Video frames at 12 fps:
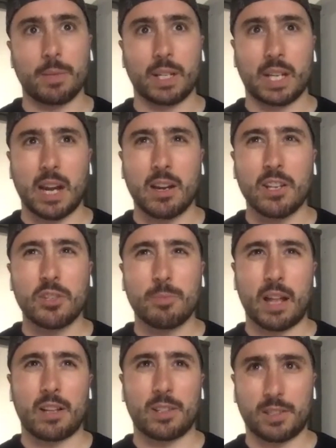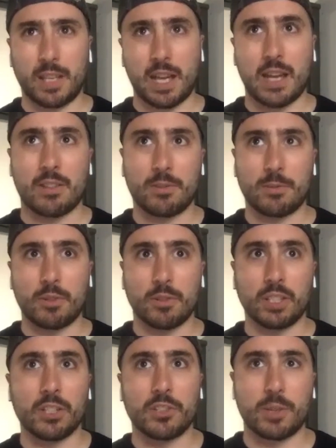Like, how did you balance that through your
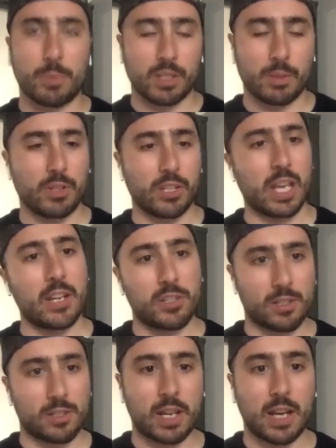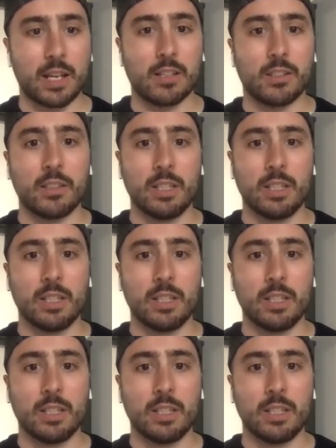leadership and communication style?